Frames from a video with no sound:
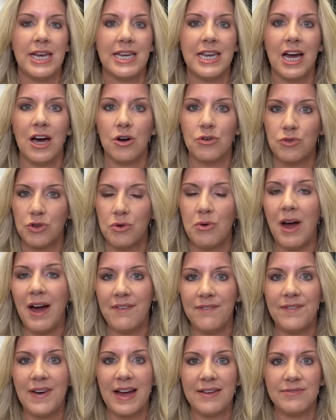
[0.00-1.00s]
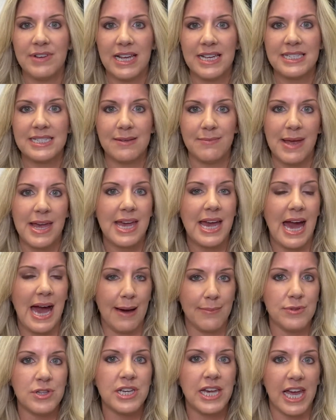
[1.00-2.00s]
Now, you have 5 days to make
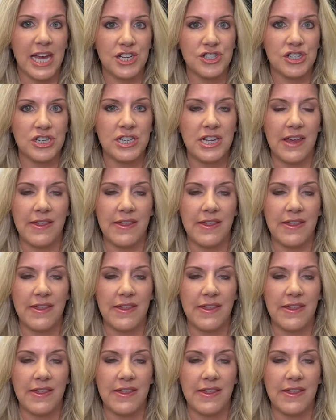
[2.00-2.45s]
application,